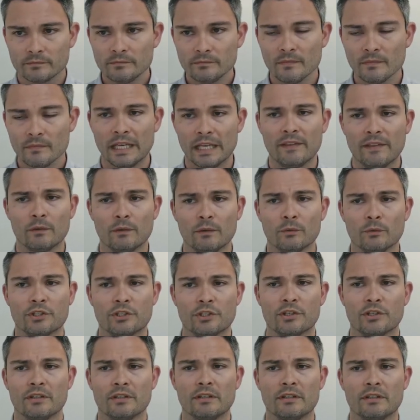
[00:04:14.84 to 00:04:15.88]
And then
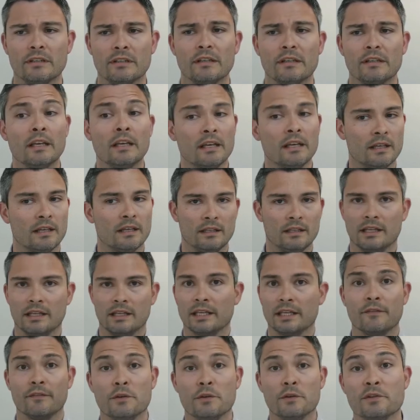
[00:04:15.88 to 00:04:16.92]
return, like
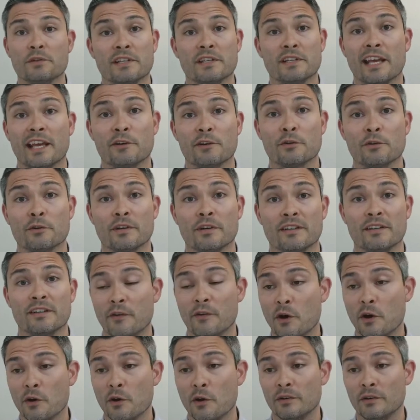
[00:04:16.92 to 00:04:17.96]
if you use an Android
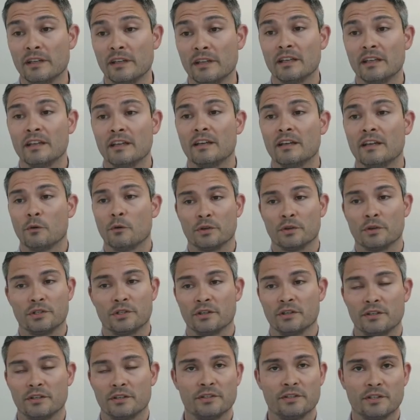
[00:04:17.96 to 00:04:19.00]
phone,
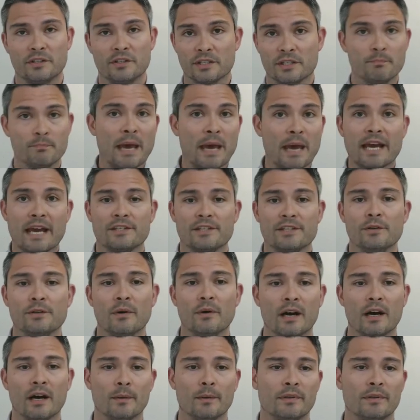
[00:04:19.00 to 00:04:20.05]
return just backs you
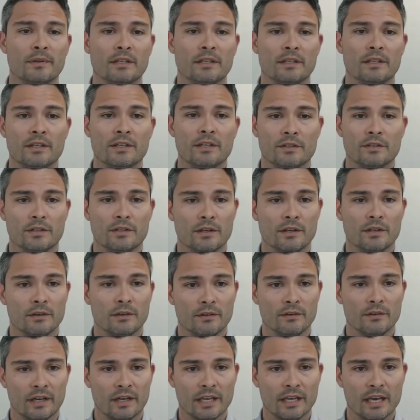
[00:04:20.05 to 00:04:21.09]
up. So
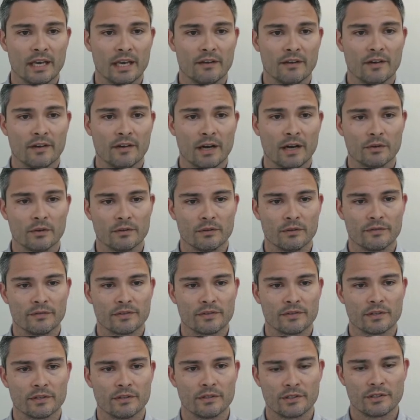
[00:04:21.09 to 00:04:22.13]
if I were to have
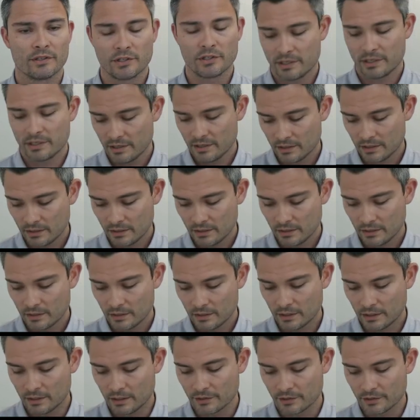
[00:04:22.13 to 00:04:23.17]
searched,
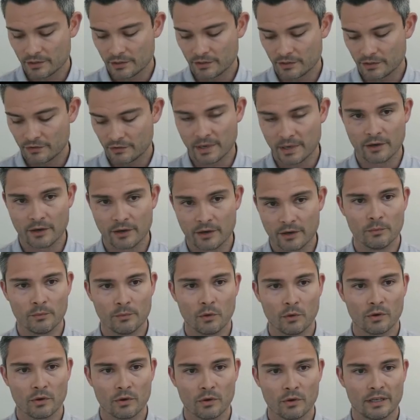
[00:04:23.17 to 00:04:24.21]
and I'll search for my home
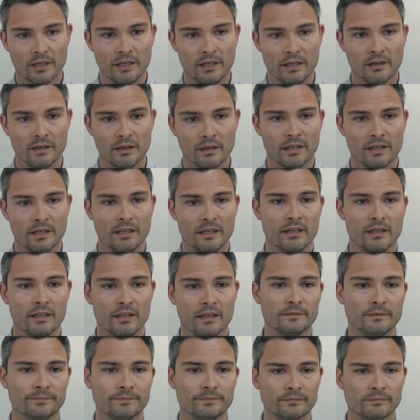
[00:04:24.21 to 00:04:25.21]
org here in